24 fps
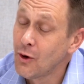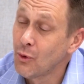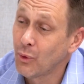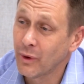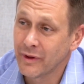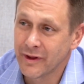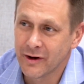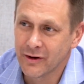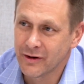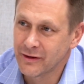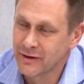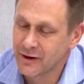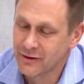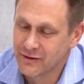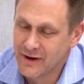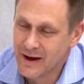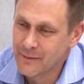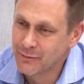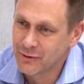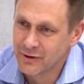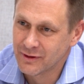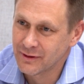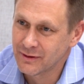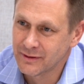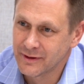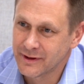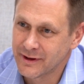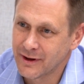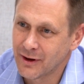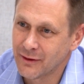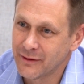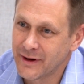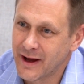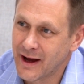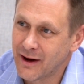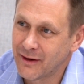Well, there, there's absolutely
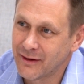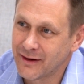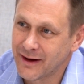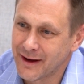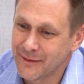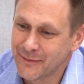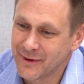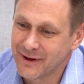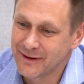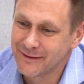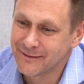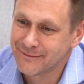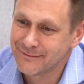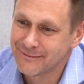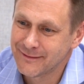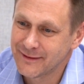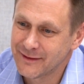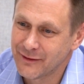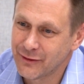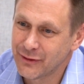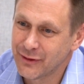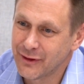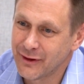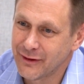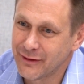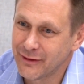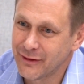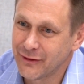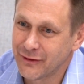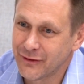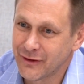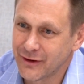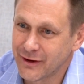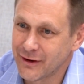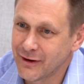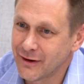no doubt. I mean, the,
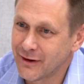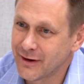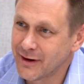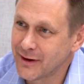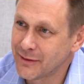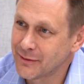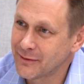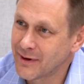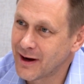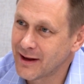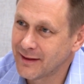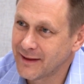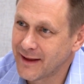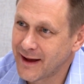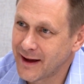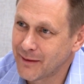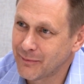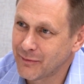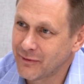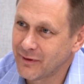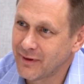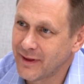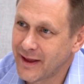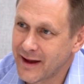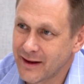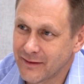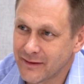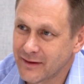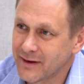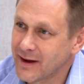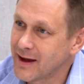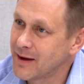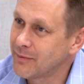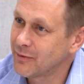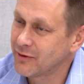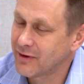the security threat lab,
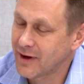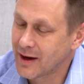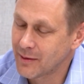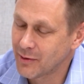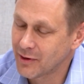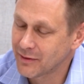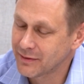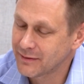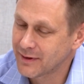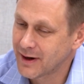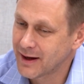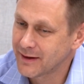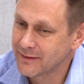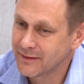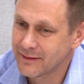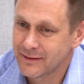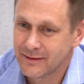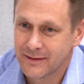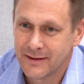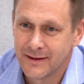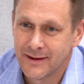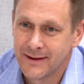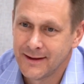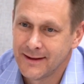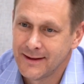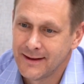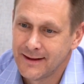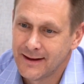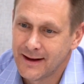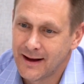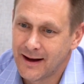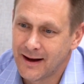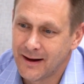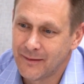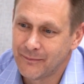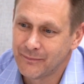landscape, cyber threats,
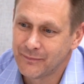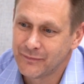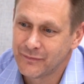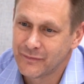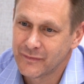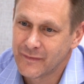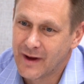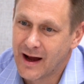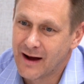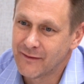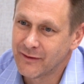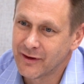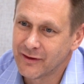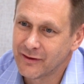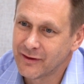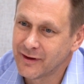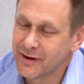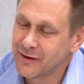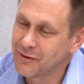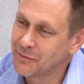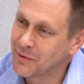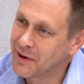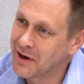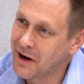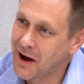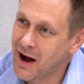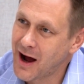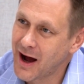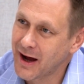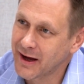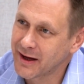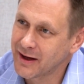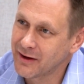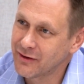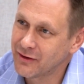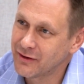um, obviously, it's been a
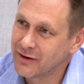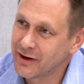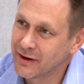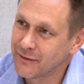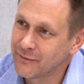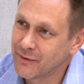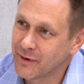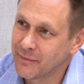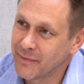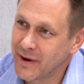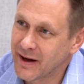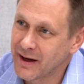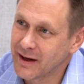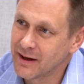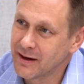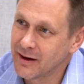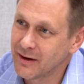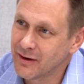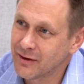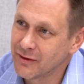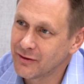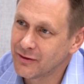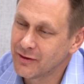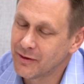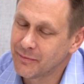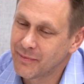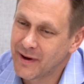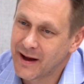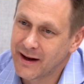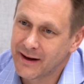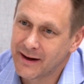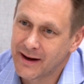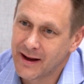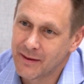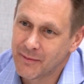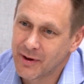hockey stick for many years. The
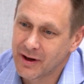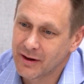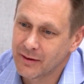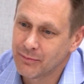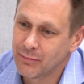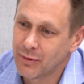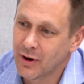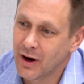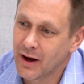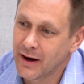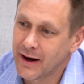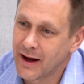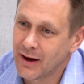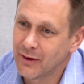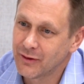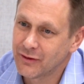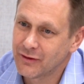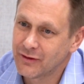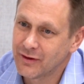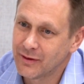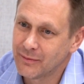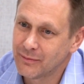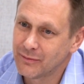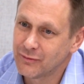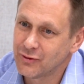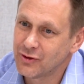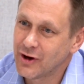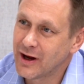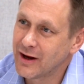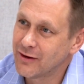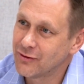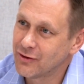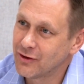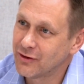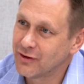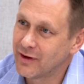pandemic brought out some
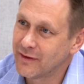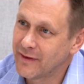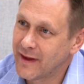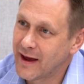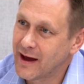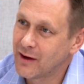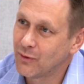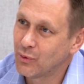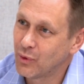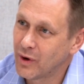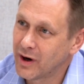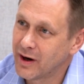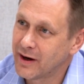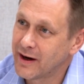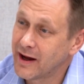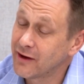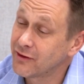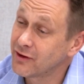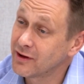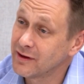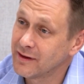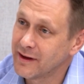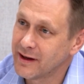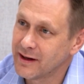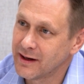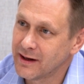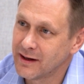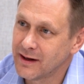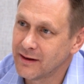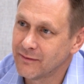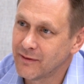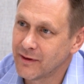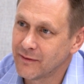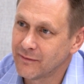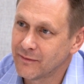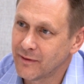changes in that where it escalated
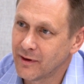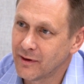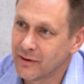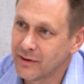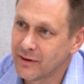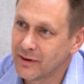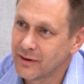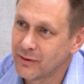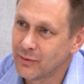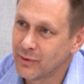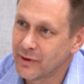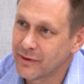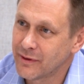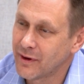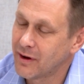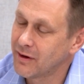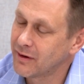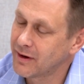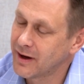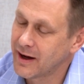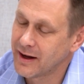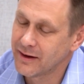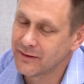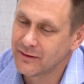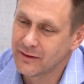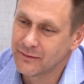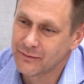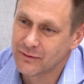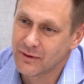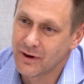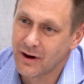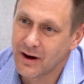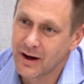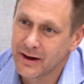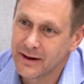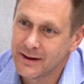even further with all kinds of
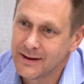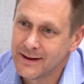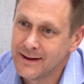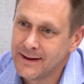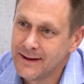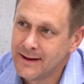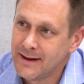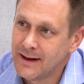fraud.